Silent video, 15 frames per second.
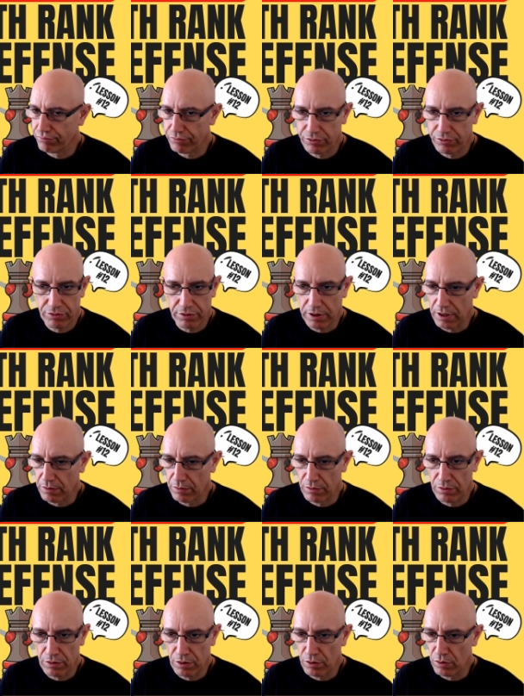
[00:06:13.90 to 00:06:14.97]

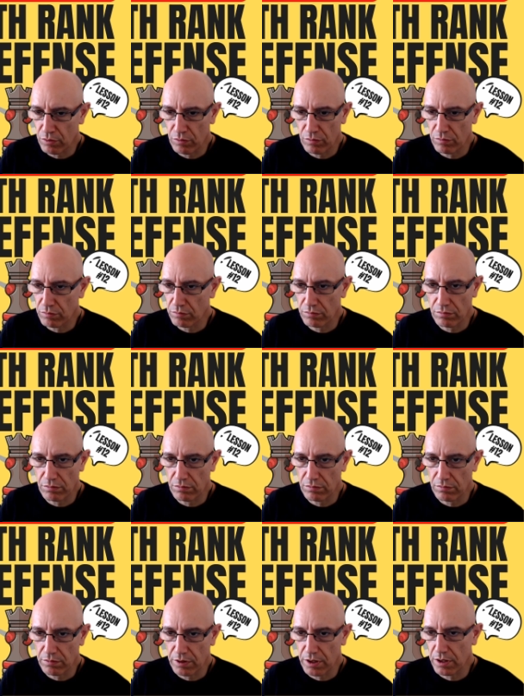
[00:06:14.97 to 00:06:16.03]
don't know,
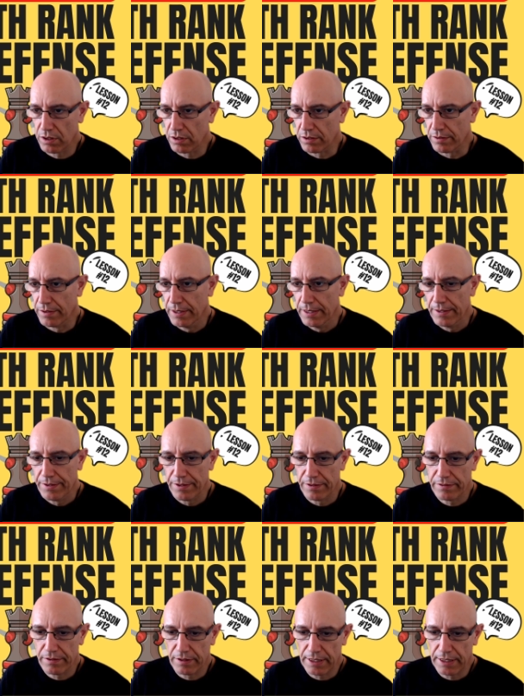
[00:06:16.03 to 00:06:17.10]
here, it's
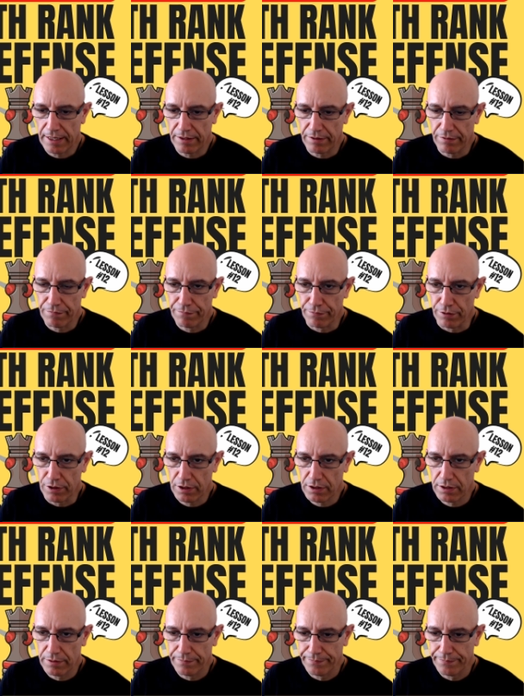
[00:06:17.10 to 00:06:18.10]
another fork.